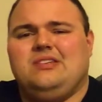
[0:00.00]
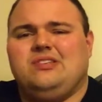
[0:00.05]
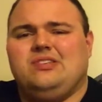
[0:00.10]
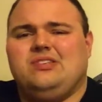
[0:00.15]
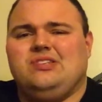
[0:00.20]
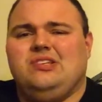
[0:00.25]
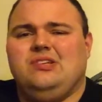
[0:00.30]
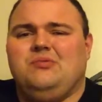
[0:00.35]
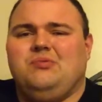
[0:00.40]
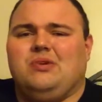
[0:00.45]
to
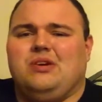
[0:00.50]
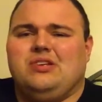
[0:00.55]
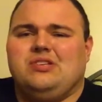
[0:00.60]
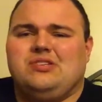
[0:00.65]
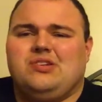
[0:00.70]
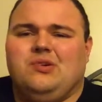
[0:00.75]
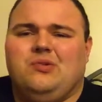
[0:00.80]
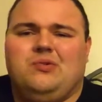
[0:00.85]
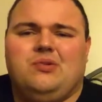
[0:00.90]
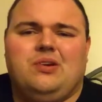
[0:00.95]
see what is
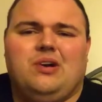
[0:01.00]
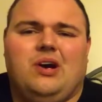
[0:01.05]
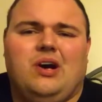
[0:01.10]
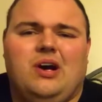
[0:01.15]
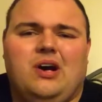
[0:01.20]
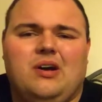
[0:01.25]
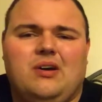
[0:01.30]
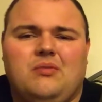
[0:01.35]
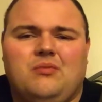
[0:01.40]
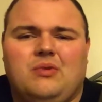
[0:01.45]
going
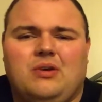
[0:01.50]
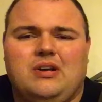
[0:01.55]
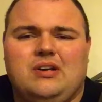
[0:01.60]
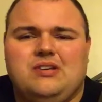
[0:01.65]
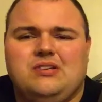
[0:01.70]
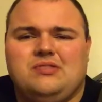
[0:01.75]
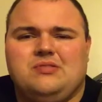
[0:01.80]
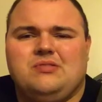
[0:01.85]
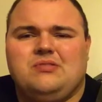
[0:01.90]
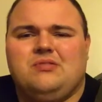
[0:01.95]
on, what
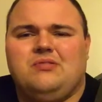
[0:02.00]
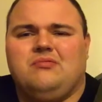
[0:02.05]
is